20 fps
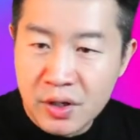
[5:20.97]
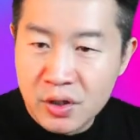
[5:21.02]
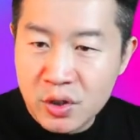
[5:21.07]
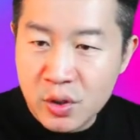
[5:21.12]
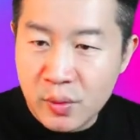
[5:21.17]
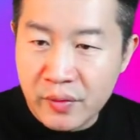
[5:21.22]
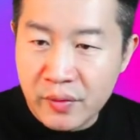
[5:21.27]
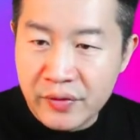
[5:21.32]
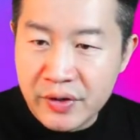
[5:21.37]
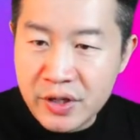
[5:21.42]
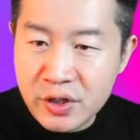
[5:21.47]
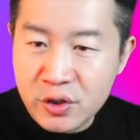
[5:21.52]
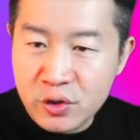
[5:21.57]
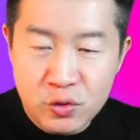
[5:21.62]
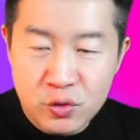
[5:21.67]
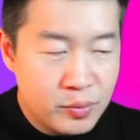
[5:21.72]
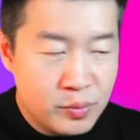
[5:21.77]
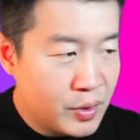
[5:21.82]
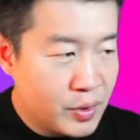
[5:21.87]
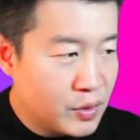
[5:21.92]
So with
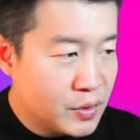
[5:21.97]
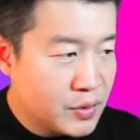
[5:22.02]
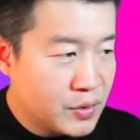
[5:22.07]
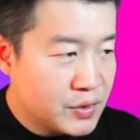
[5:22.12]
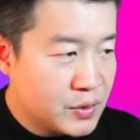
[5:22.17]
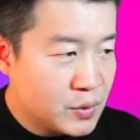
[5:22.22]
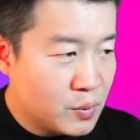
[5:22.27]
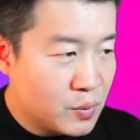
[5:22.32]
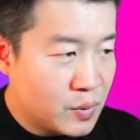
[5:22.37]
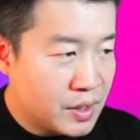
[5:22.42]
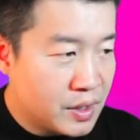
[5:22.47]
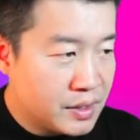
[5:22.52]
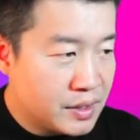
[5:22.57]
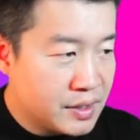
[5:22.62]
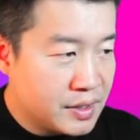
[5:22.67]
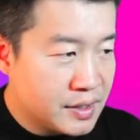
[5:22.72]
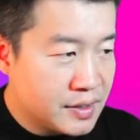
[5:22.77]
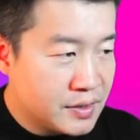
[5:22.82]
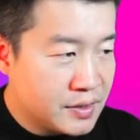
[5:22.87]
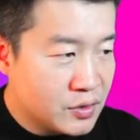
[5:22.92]
these 2 points,
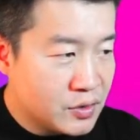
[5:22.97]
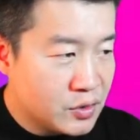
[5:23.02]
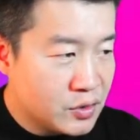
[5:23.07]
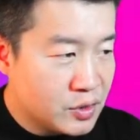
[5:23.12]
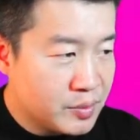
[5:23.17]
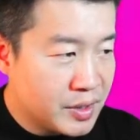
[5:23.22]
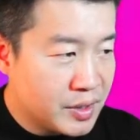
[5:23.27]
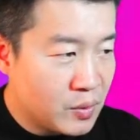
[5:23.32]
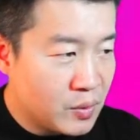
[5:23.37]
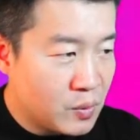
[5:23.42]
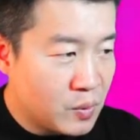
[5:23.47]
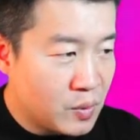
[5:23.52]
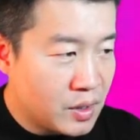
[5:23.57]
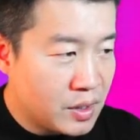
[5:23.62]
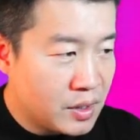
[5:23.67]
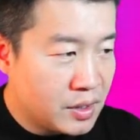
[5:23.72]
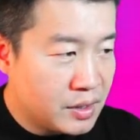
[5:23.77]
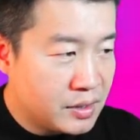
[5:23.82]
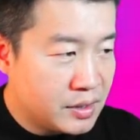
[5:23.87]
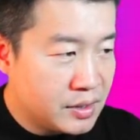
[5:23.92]
one is going to be at
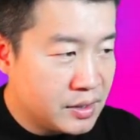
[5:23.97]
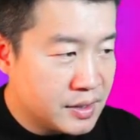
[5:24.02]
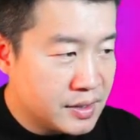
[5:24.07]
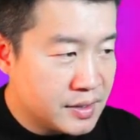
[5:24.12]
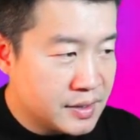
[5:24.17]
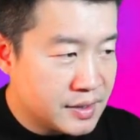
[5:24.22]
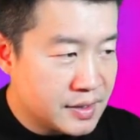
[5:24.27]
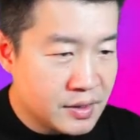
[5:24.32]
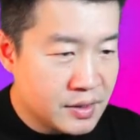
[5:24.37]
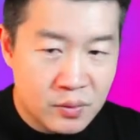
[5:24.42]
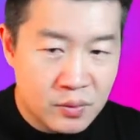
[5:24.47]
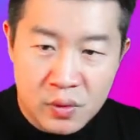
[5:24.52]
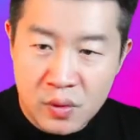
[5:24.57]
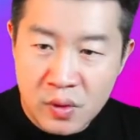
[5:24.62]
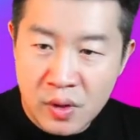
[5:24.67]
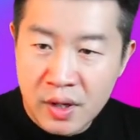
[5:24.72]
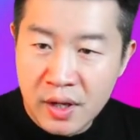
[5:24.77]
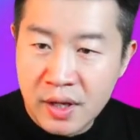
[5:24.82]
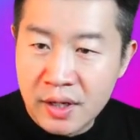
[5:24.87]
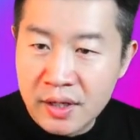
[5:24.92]
1,
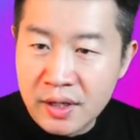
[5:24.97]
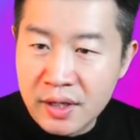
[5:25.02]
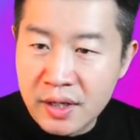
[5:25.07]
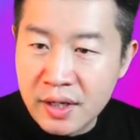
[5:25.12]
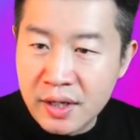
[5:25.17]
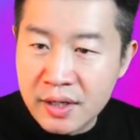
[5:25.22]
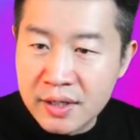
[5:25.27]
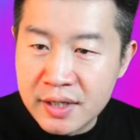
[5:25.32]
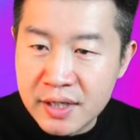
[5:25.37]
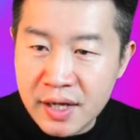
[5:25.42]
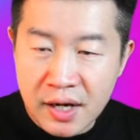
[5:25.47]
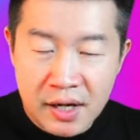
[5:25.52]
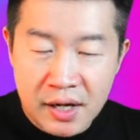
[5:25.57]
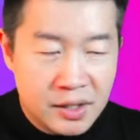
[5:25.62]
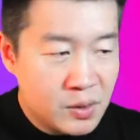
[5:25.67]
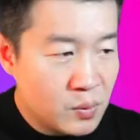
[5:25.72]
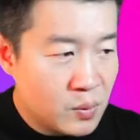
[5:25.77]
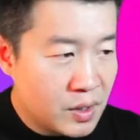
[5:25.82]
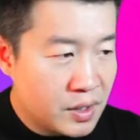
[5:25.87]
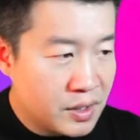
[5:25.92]
0. Then the
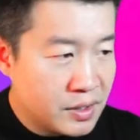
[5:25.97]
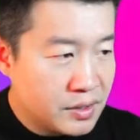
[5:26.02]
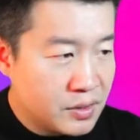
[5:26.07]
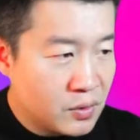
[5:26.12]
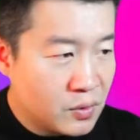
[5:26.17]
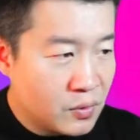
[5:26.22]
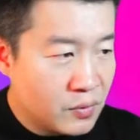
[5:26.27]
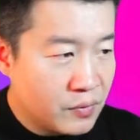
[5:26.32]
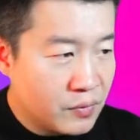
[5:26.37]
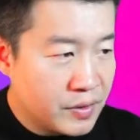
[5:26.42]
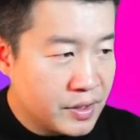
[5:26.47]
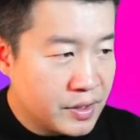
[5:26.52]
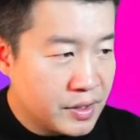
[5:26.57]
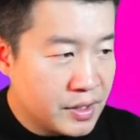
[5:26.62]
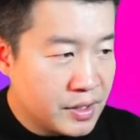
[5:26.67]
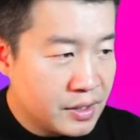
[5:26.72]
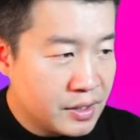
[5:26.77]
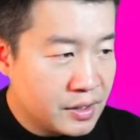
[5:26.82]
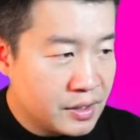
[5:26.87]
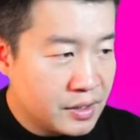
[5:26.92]
other one over
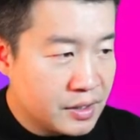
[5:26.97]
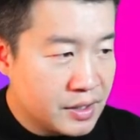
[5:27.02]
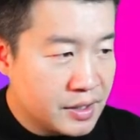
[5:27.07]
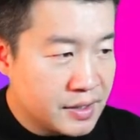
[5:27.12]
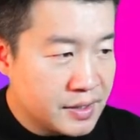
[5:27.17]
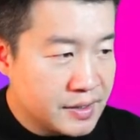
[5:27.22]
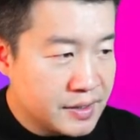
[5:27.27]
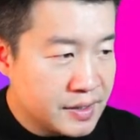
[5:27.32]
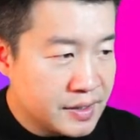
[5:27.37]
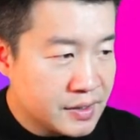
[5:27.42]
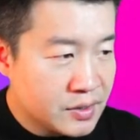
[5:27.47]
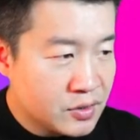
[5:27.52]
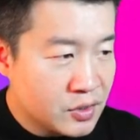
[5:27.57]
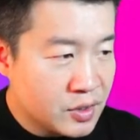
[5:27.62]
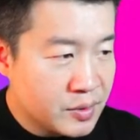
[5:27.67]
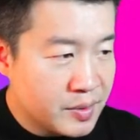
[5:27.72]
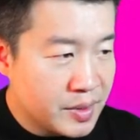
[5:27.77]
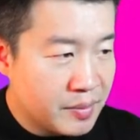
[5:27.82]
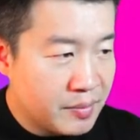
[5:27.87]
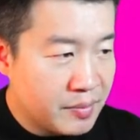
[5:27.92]
here, this is
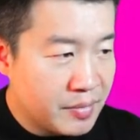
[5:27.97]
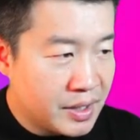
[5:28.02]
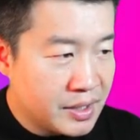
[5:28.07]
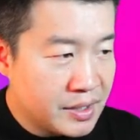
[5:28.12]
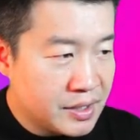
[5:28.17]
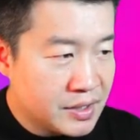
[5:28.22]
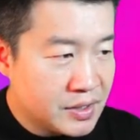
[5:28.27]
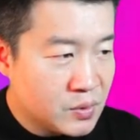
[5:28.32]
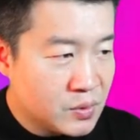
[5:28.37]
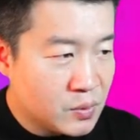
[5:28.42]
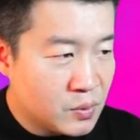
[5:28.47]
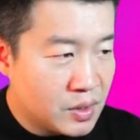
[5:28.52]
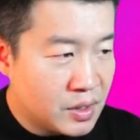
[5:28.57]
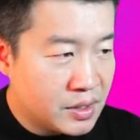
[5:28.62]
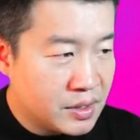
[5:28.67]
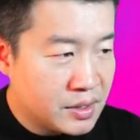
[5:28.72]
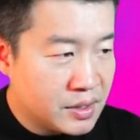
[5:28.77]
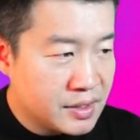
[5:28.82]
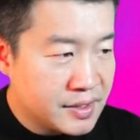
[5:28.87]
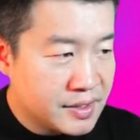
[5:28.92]
going to be at
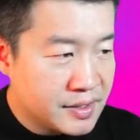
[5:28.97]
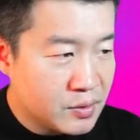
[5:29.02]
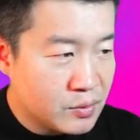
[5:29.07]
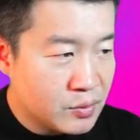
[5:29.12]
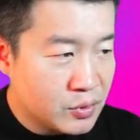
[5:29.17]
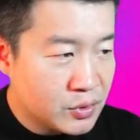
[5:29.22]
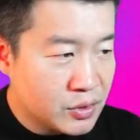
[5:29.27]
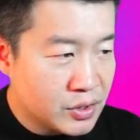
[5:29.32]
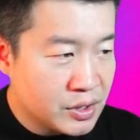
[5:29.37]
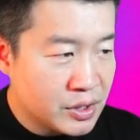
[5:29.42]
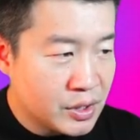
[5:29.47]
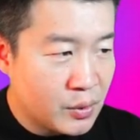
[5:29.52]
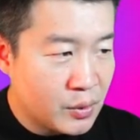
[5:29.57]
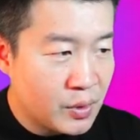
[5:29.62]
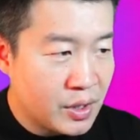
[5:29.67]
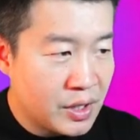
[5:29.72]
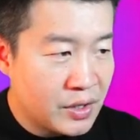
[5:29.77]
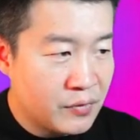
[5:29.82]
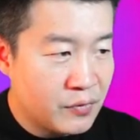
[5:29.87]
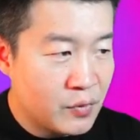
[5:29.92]
-1, 0. So the
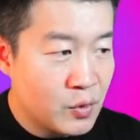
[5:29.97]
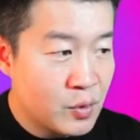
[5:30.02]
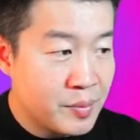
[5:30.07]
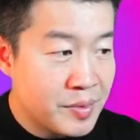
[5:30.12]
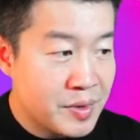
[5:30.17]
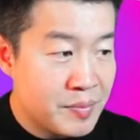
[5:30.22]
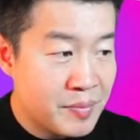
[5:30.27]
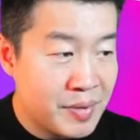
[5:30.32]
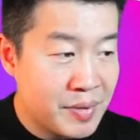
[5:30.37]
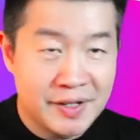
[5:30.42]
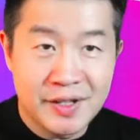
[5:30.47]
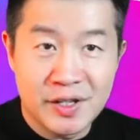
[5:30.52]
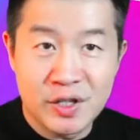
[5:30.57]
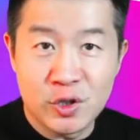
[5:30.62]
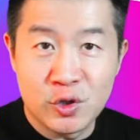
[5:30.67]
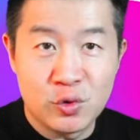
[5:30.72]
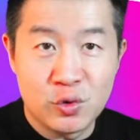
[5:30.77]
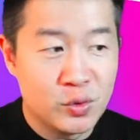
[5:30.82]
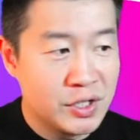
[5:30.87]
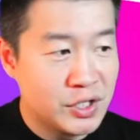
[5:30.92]
graph will be
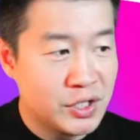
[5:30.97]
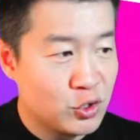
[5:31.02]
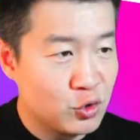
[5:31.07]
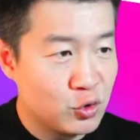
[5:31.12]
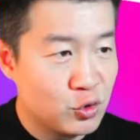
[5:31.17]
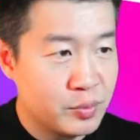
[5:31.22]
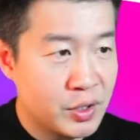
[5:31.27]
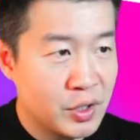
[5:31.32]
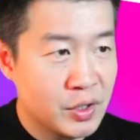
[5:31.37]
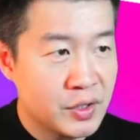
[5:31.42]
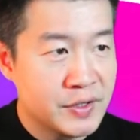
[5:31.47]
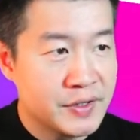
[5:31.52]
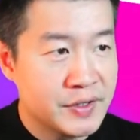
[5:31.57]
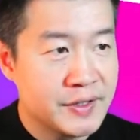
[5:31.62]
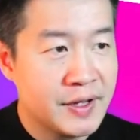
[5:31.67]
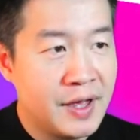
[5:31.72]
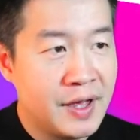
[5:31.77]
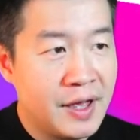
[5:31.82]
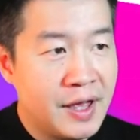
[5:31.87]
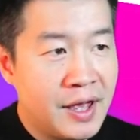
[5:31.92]
passing through these 2
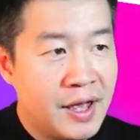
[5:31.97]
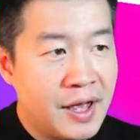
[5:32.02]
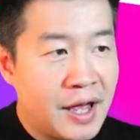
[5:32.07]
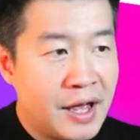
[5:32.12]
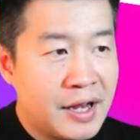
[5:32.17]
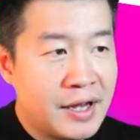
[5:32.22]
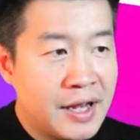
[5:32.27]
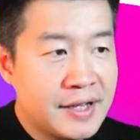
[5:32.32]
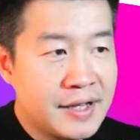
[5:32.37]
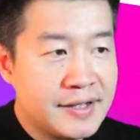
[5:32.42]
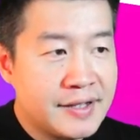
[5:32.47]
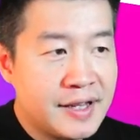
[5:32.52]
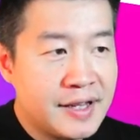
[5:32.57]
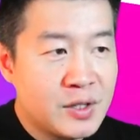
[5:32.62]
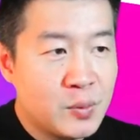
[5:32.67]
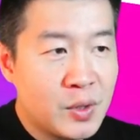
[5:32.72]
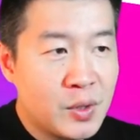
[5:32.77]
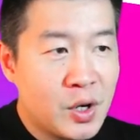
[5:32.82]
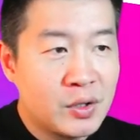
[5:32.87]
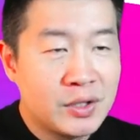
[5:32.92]
points. And next,
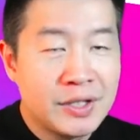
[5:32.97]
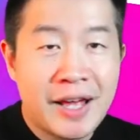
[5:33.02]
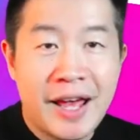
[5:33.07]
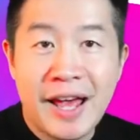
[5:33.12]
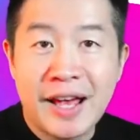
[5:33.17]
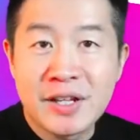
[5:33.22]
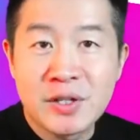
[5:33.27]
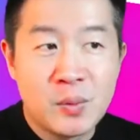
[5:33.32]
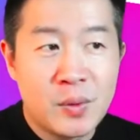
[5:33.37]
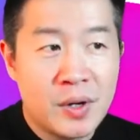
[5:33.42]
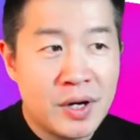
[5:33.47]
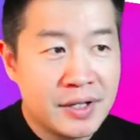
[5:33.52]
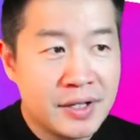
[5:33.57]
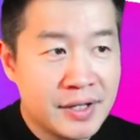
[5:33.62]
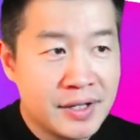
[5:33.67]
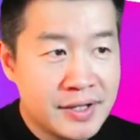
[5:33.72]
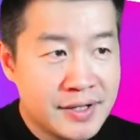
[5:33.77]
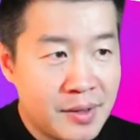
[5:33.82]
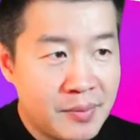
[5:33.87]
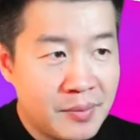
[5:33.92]
let's work on the xy
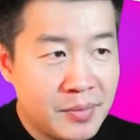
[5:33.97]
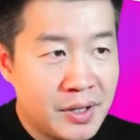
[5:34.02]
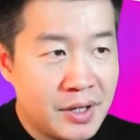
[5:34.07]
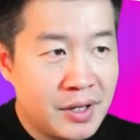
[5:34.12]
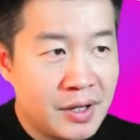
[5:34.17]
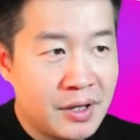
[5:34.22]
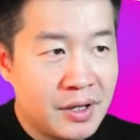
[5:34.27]
intercept.